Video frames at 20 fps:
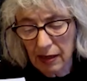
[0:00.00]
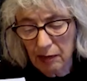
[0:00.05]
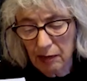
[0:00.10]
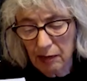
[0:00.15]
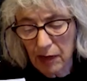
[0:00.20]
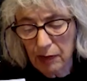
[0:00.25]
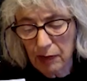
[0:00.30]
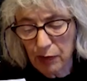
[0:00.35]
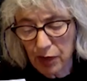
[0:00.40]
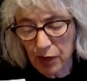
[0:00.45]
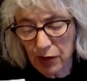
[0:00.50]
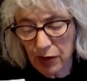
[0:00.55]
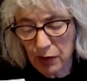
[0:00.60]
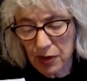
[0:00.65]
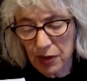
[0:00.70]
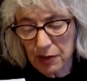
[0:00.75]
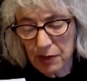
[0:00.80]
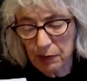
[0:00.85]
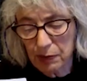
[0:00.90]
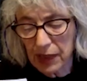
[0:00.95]
My brother
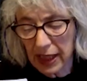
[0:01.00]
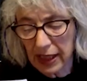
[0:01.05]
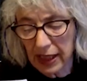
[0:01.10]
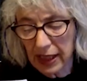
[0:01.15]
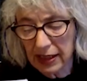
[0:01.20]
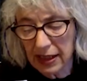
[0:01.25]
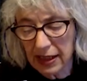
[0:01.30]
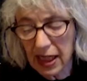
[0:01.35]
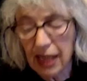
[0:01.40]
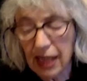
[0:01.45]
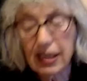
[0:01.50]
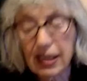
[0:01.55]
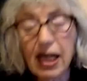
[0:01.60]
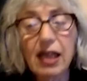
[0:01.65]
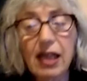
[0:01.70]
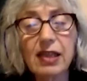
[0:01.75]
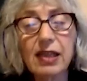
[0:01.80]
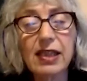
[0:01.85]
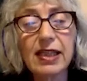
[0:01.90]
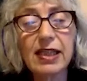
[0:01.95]
was playing knock
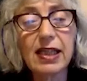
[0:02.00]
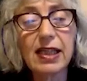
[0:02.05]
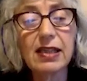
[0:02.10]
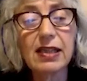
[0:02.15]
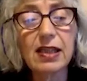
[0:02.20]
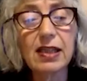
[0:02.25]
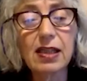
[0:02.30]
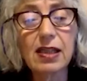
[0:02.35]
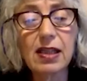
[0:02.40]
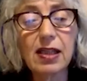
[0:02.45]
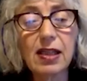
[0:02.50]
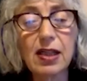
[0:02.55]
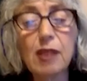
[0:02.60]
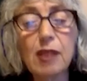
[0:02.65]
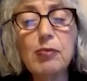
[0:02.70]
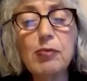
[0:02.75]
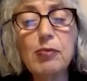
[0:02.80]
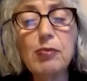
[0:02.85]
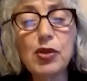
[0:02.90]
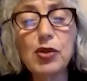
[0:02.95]
hockey at the
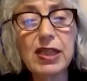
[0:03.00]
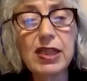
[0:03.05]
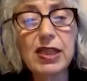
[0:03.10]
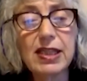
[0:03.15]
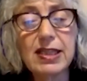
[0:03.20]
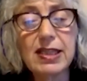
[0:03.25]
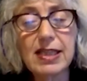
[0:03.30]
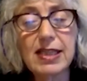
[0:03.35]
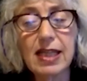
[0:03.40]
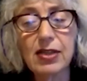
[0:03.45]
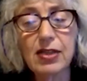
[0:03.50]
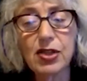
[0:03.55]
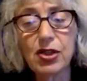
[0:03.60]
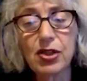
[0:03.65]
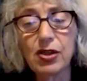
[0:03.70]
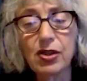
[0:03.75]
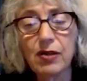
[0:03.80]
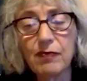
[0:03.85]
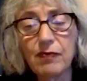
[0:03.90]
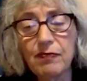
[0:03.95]
community
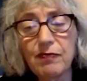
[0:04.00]
center.